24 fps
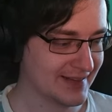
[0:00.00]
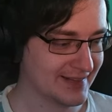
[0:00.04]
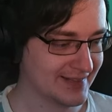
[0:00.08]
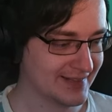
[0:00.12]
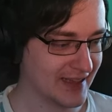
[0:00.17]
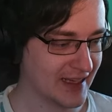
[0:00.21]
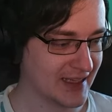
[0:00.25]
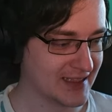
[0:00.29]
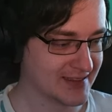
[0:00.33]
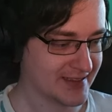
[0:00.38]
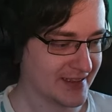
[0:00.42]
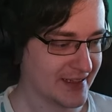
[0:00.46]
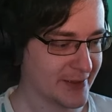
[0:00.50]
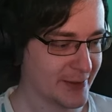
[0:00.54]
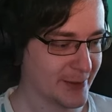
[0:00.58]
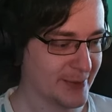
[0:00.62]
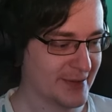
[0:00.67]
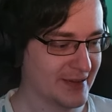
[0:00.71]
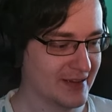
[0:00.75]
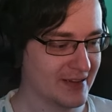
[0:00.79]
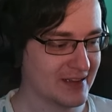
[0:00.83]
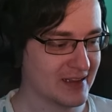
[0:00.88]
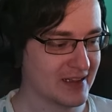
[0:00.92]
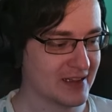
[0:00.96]
next
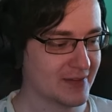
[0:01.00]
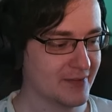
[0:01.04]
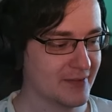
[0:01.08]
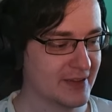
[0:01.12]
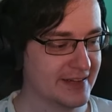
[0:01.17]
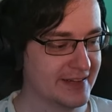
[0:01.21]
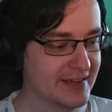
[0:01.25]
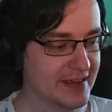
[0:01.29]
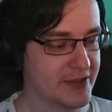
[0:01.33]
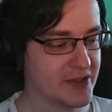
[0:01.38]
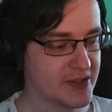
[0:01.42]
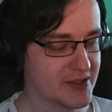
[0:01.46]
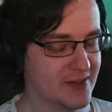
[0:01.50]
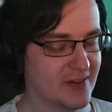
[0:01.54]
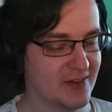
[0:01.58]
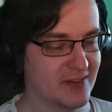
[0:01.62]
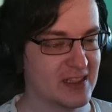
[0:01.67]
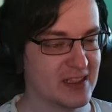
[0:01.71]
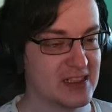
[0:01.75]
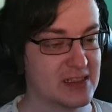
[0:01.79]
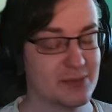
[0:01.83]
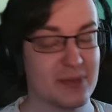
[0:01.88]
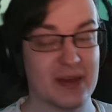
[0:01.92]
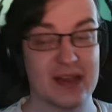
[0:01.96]
regrow healing with nature
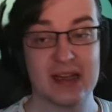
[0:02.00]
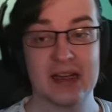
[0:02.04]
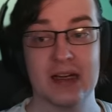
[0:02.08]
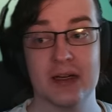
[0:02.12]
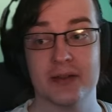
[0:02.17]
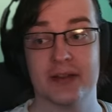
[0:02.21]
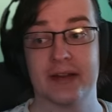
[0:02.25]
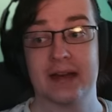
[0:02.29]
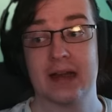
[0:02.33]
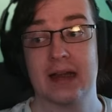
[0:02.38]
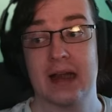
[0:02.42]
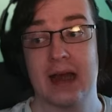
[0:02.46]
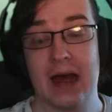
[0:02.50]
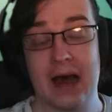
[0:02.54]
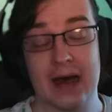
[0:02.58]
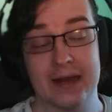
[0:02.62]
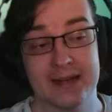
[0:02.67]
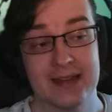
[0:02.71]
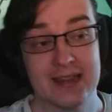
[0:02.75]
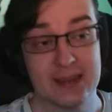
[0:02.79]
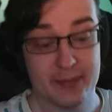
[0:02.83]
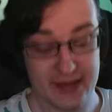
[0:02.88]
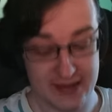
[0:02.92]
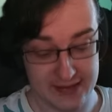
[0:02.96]
Swiftness by another
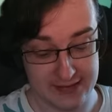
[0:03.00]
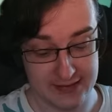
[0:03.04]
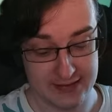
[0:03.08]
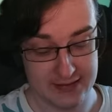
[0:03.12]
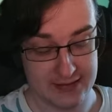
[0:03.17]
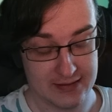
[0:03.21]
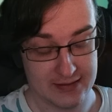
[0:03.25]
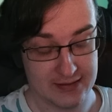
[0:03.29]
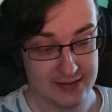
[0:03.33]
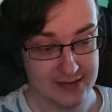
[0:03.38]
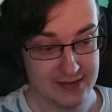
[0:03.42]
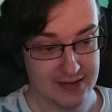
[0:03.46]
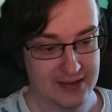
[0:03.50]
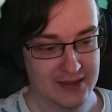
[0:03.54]
100%.